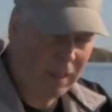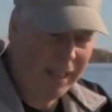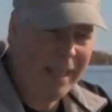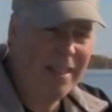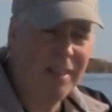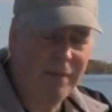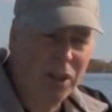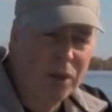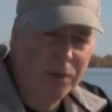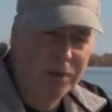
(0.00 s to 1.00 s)
ease of
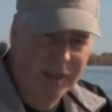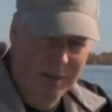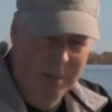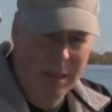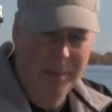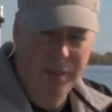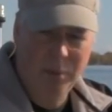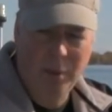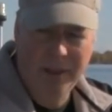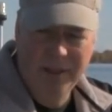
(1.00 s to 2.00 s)
use, that's probably the
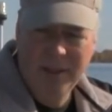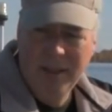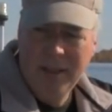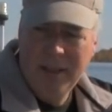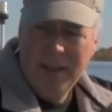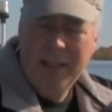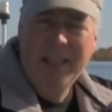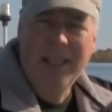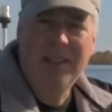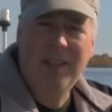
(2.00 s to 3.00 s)
one that's
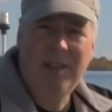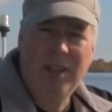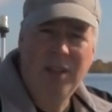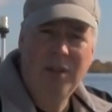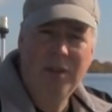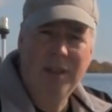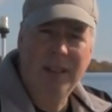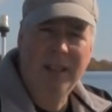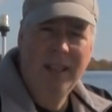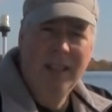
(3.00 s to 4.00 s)
easiest to use,
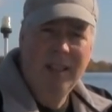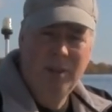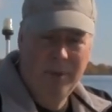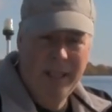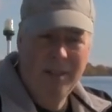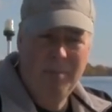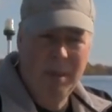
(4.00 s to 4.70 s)
and creative